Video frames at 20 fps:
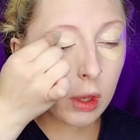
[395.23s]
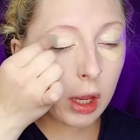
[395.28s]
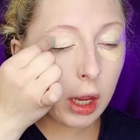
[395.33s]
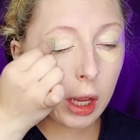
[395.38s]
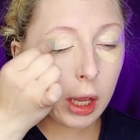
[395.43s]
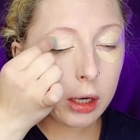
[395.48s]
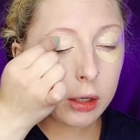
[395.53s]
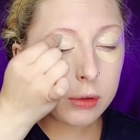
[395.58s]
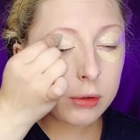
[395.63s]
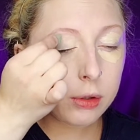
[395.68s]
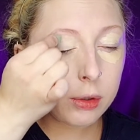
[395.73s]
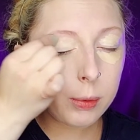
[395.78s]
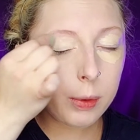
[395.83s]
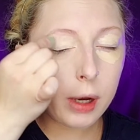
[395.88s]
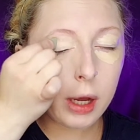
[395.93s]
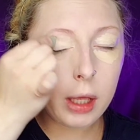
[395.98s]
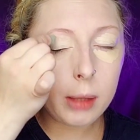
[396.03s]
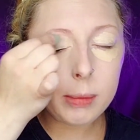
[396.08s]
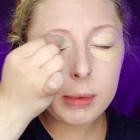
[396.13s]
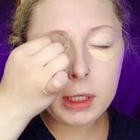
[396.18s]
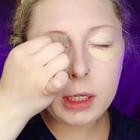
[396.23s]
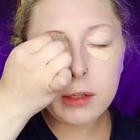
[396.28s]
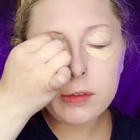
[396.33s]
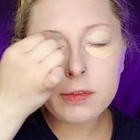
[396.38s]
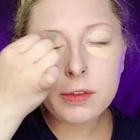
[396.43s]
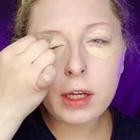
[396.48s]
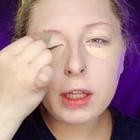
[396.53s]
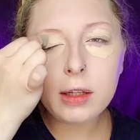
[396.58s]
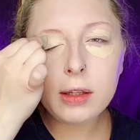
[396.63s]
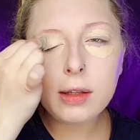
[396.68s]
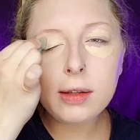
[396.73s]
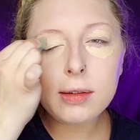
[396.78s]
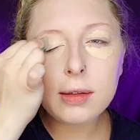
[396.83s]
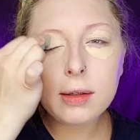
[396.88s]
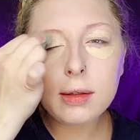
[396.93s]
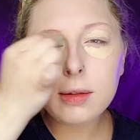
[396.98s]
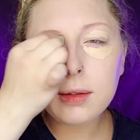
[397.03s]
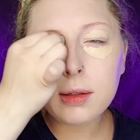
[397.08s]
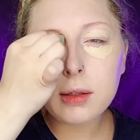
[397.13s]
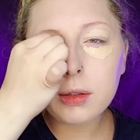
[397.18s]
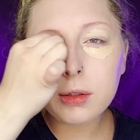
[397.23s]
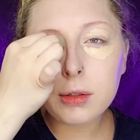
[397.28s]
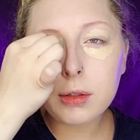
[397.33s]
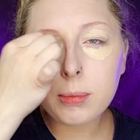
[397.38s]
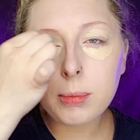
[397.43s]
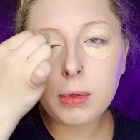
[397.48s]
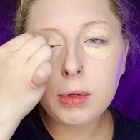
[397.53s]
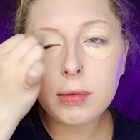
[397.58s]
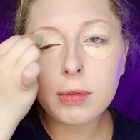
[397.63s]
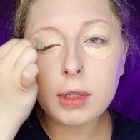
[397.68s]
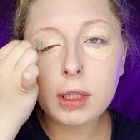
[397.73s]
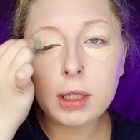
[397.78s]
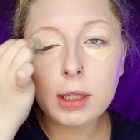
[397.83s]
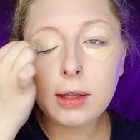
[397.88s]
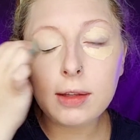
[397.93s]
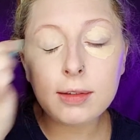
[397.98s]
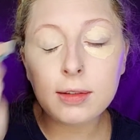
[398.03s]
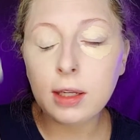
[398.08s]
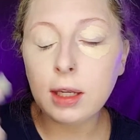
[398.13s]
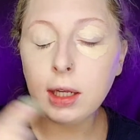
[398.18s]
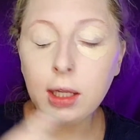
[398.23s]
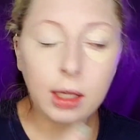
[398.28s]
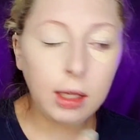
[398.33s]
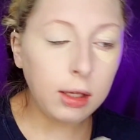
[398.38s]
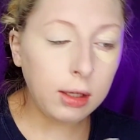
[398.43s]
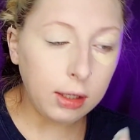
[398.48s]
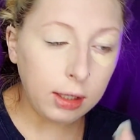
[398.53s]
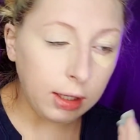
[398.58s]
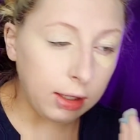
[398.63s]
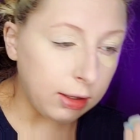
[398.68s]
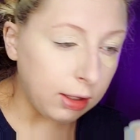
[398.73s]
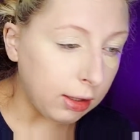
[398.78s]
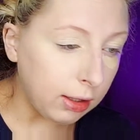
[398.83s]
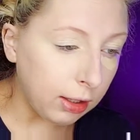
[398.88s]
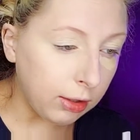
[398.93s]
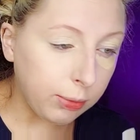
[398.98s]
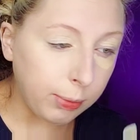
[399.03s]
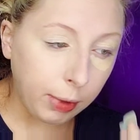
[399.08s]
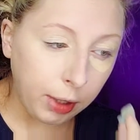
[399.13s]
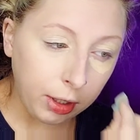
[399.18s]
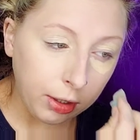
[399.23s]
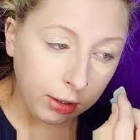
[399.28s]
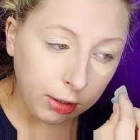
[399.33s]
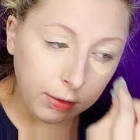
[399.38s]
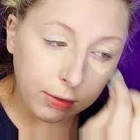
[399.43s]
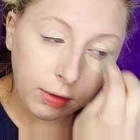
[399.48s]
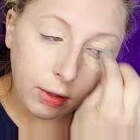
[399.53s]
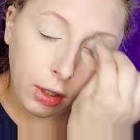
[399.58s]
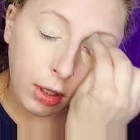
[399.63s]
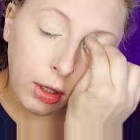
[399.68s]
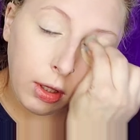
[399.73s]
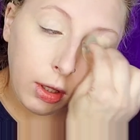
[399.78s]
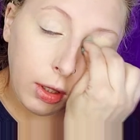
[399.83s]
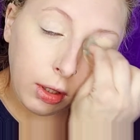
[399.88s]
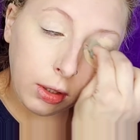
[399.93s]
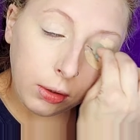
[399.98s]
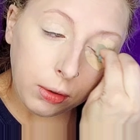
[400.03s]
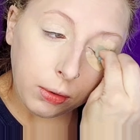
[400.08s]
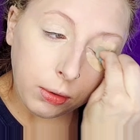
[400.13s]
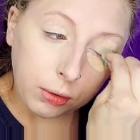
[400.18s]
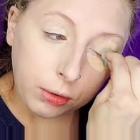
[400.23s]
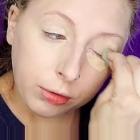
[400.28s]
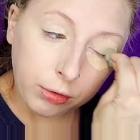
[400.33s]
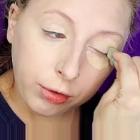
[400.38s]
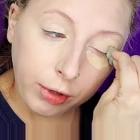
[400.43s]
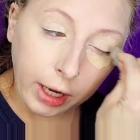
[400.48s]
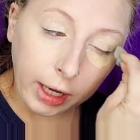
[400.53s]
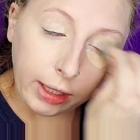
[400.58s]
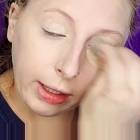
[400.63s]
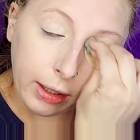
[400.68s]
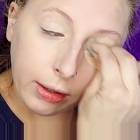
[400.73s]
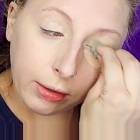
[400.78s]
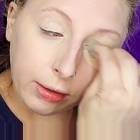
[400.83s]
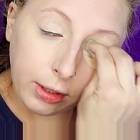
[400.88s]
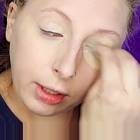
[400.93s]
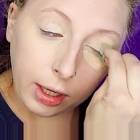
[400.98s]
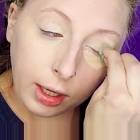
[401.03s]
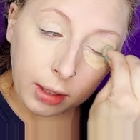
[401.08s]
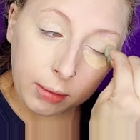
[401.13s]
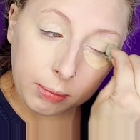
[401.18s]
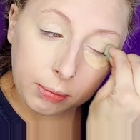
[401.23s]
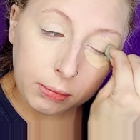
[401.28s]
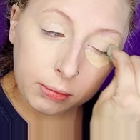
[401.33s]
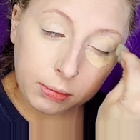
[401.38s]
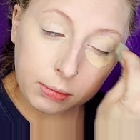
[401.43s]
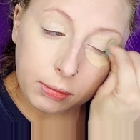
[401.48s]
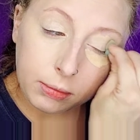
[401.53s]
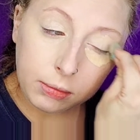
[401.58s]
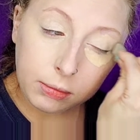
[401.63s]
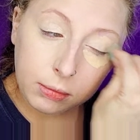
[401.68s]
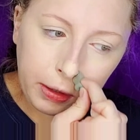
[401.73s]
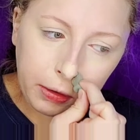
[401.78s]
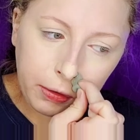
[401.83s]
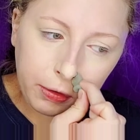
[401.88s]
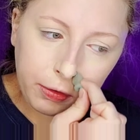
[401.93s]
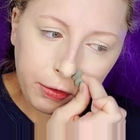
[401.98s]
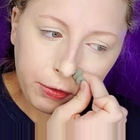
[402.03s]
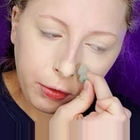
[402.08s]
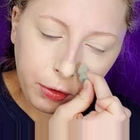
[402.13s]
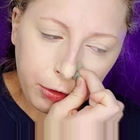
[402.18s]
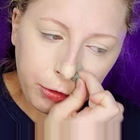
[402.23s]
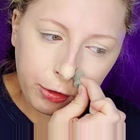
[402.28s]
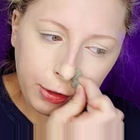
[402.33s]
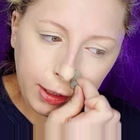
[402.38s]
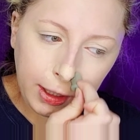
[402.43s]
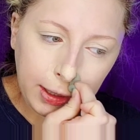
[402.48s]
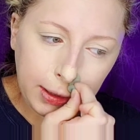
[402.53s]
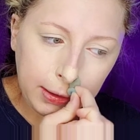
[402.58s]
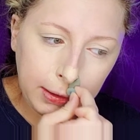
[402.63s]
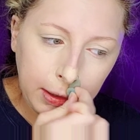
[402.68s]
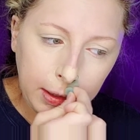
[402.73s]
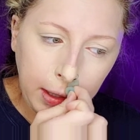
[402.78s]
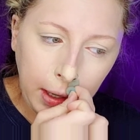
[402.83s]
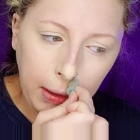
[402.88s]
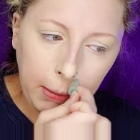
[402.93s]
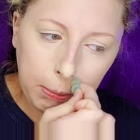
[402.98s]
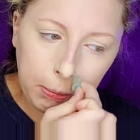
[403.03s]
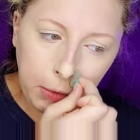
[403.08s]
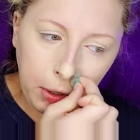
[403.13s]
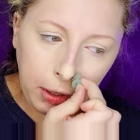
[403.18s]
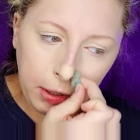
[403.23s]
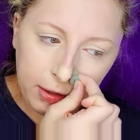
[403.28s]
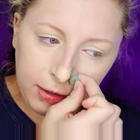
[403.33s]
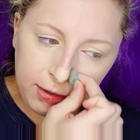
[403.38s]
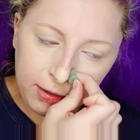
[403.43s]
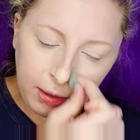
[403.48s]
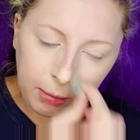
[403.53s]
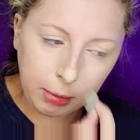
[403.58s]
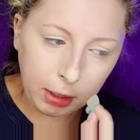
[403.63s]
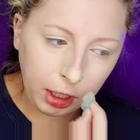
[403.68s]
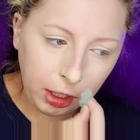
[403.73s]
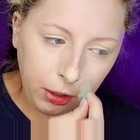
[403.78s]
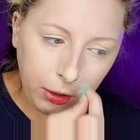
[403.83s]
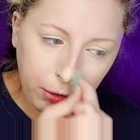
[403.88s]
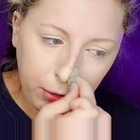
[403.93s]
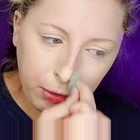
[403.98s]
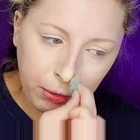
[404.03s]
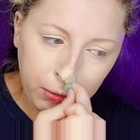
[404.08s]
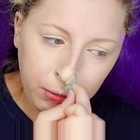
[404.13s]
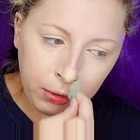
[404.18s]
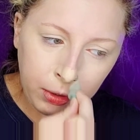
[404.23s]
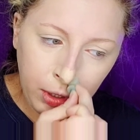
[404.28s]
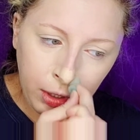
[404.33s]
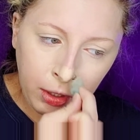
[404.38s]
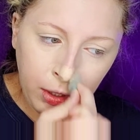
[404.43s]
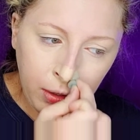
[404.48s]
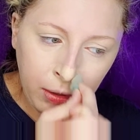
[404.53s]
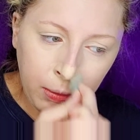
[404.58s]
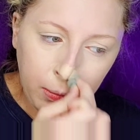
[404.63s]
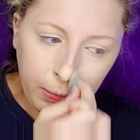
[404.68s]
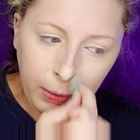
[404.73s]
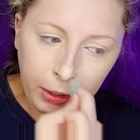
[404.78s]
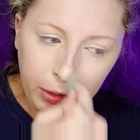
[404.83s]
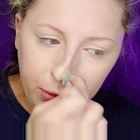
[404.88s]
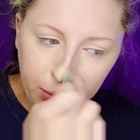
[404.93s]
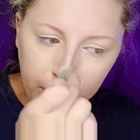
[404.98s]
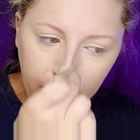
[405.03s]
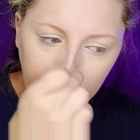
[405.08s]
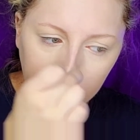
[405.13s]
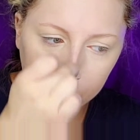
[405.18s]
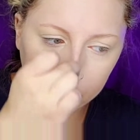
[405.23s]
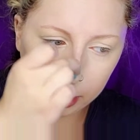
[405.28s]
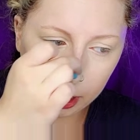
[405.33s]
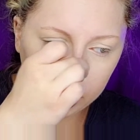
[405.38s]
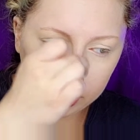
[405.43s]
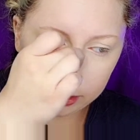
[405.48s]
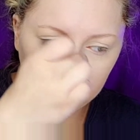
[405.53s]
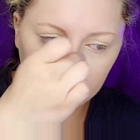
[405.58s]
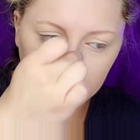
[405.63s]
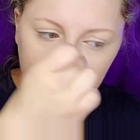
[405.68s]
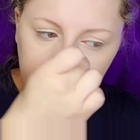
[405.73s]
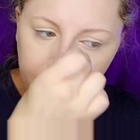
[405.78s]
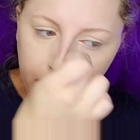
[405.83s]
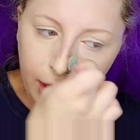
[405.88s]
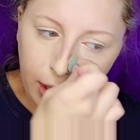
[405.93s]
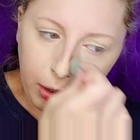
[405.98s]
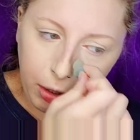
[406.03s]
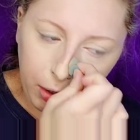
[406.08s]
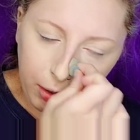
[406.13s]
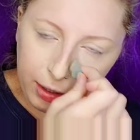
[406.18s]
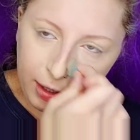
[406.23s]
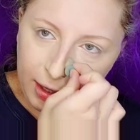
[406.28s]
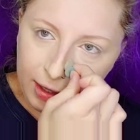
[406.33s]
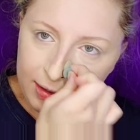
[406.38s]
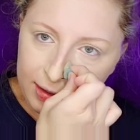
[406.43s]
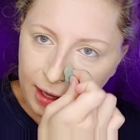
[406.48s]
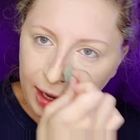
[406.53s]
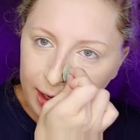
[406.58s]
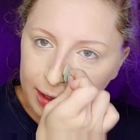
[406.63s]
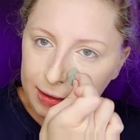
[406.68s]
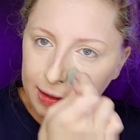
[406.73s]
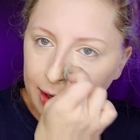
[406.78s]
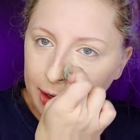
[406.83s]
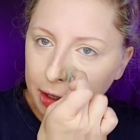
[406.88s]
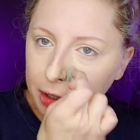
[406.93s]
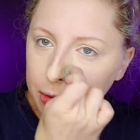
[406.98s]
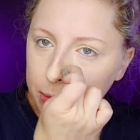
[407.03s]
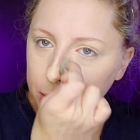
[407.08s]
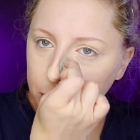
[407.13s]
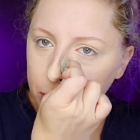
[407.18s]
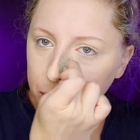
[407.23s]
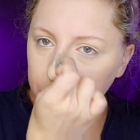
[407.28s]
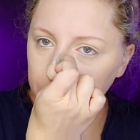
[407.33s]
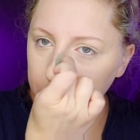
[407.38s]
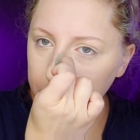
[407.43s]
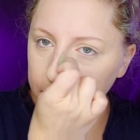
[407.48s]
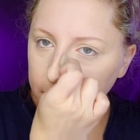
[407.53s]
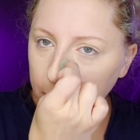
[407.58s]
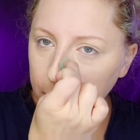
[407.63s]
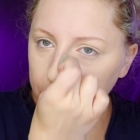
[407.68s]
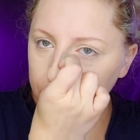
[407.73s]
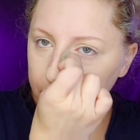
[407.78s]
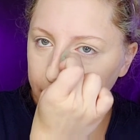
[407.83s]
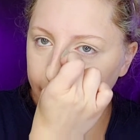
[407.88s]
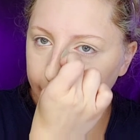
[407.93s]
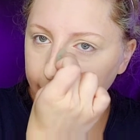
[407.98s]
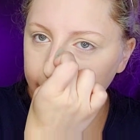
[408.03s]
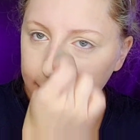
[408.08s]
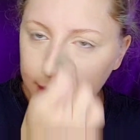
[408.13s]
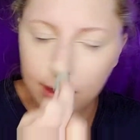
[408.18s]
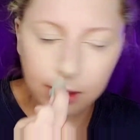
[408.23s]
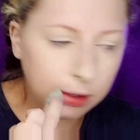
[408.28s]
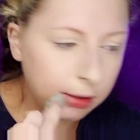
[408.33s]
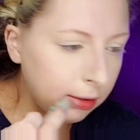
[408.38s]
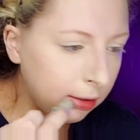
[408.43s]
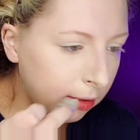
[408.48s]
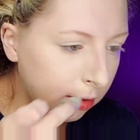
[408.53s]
I don't know why, but I find this concealer to be really sticky, and I think that's part of the whole dry down time. Rather fortunate that I'm not somebody who, whether while pregnant or at all, has had terrible hormonal acne.